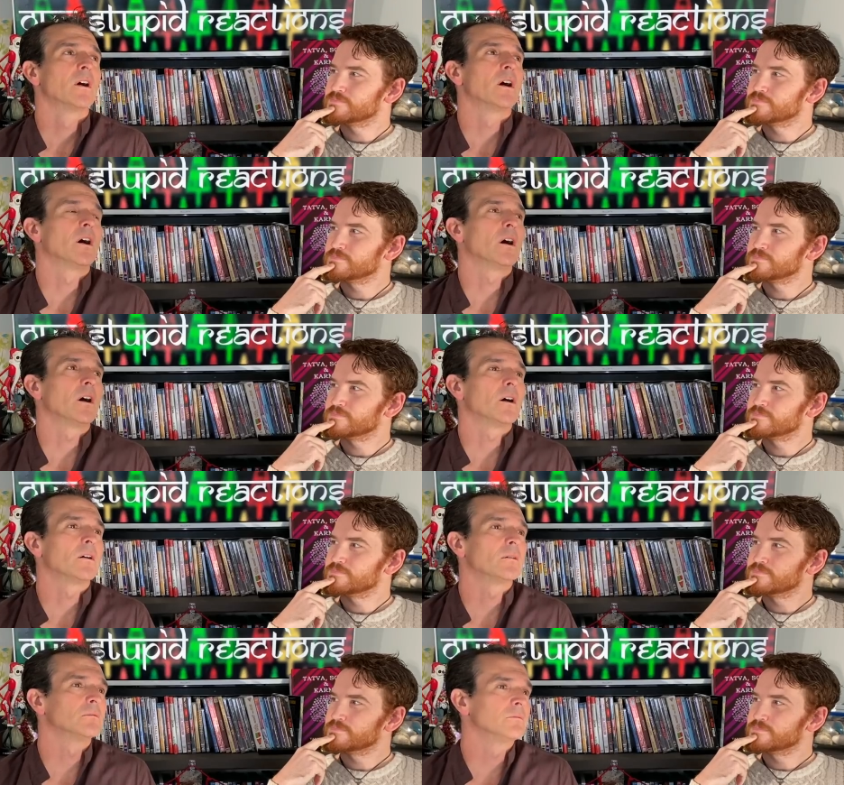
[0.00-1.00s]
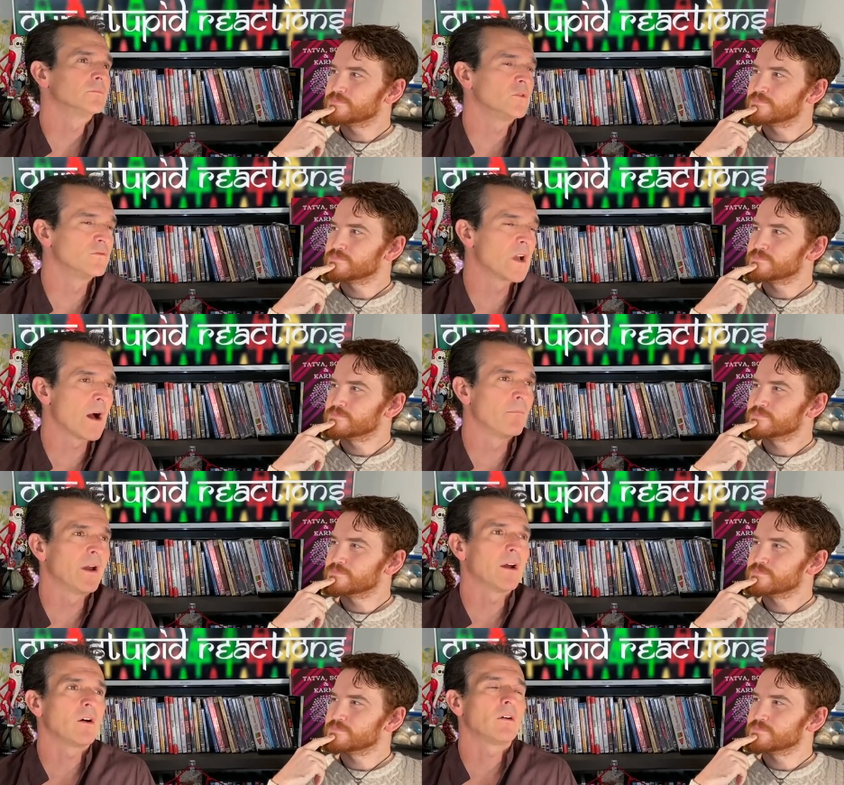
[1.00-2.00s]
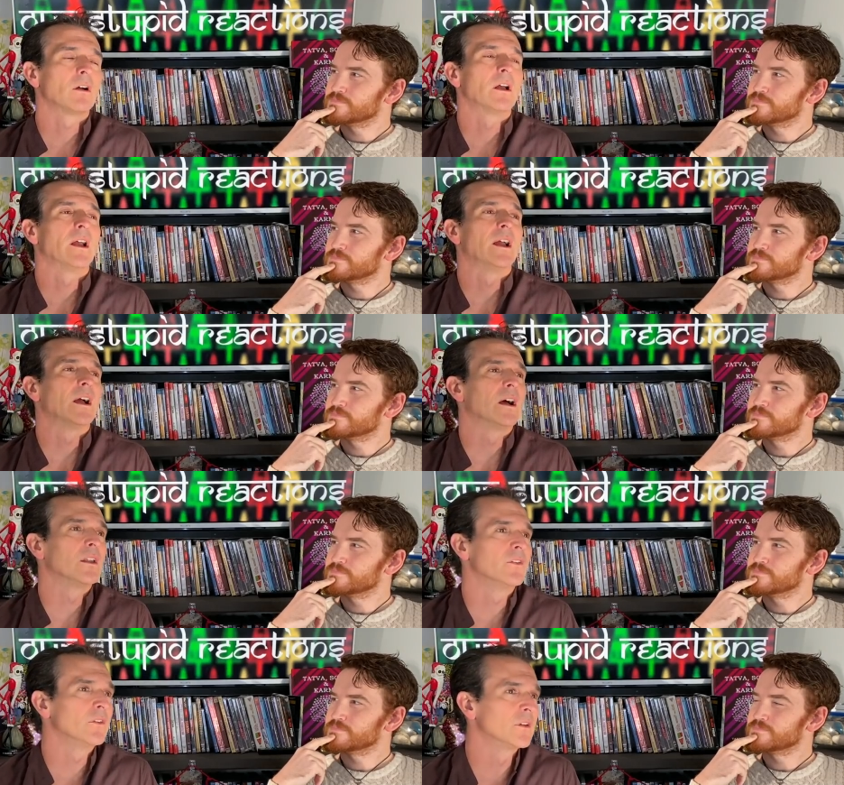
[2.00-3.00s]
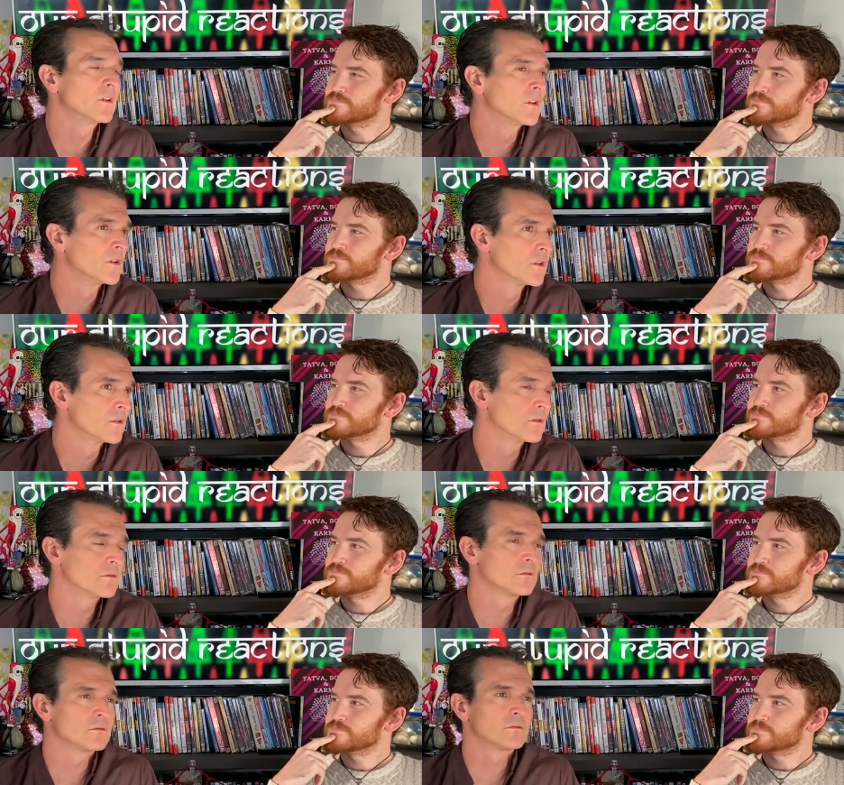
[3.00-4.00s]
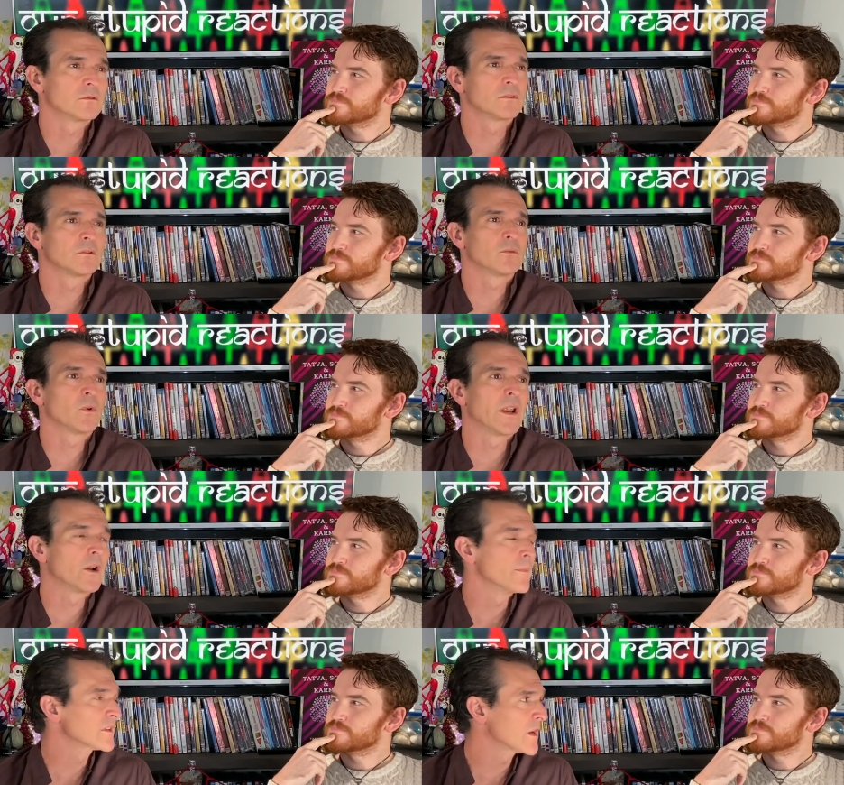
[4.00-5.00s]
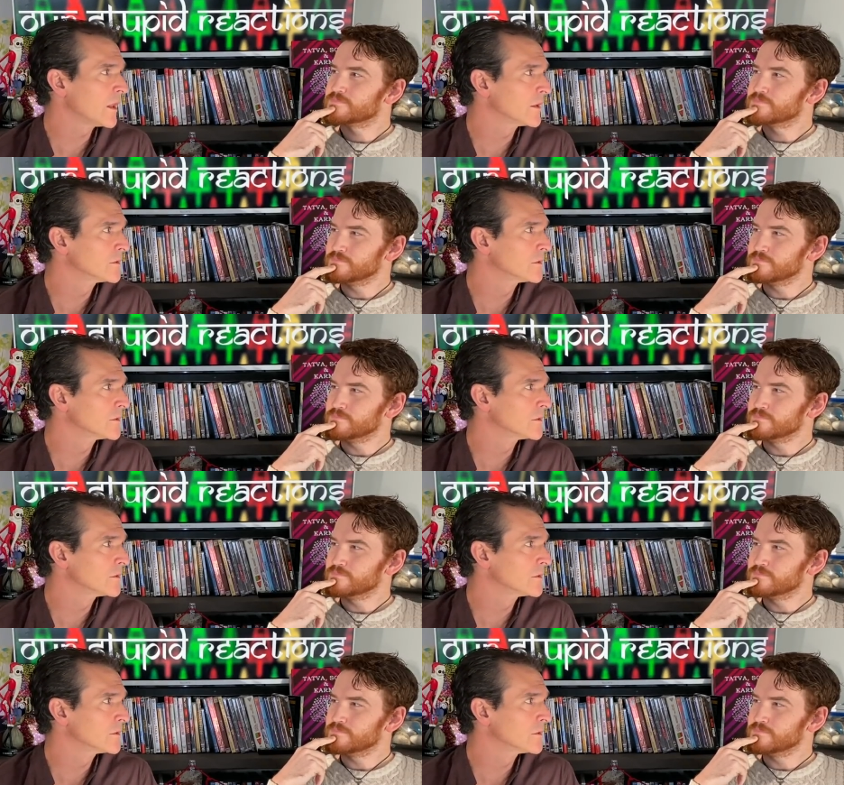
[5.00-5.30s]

Speaker 1: uh, You've Got Mail and When Harry Met Sally.